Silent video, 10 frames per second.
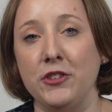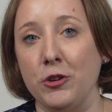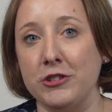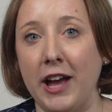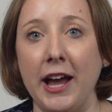If
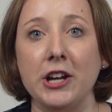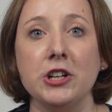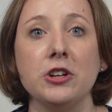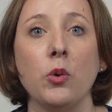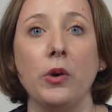you're
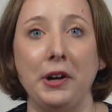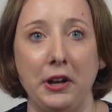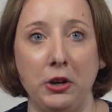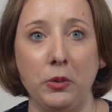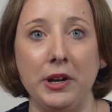retired or an
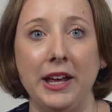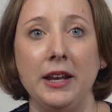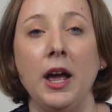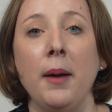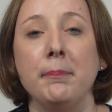
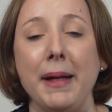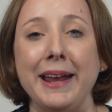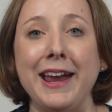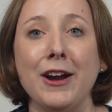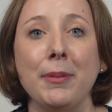annuitant,
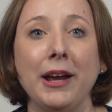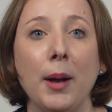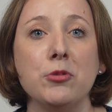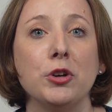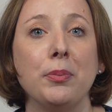Medicare
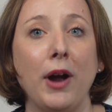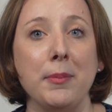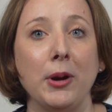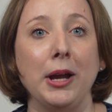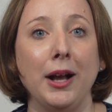becomes your
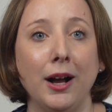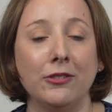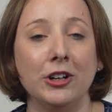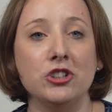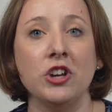primary
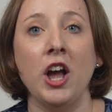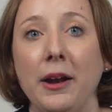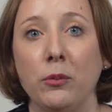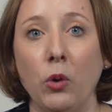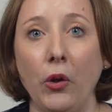coverage,
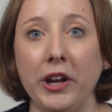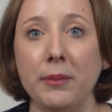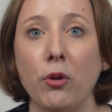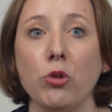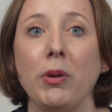and enrolling
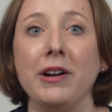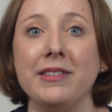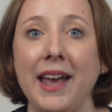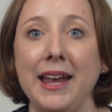in both Parts